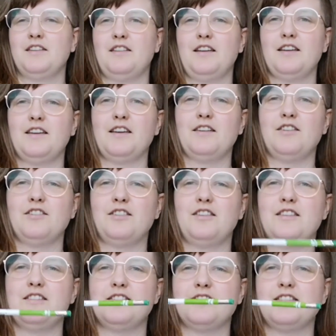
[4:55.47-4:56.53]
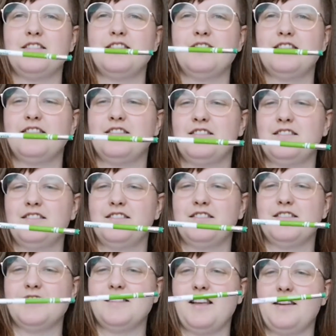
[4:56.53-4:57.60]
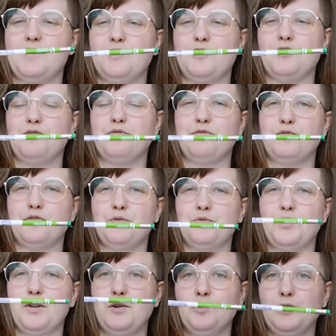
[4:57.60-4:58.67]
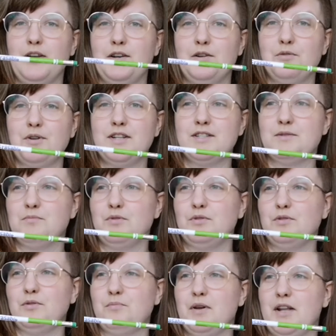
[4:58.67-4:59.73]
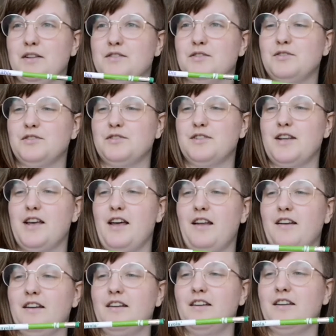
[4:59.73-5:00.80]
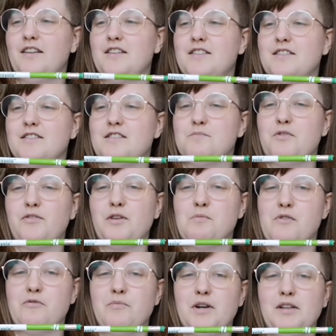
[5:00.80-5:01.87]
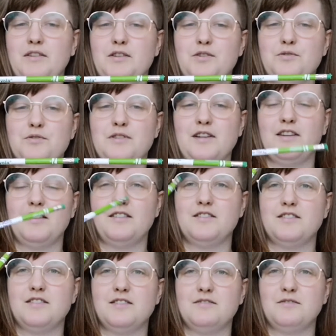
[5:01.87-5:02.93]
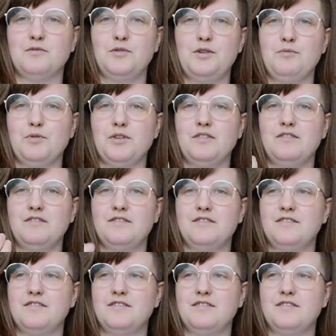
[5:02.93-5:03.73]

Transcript: Like, I got this set of Crayola erasable pencils and Some of them I've barely used, like this green one.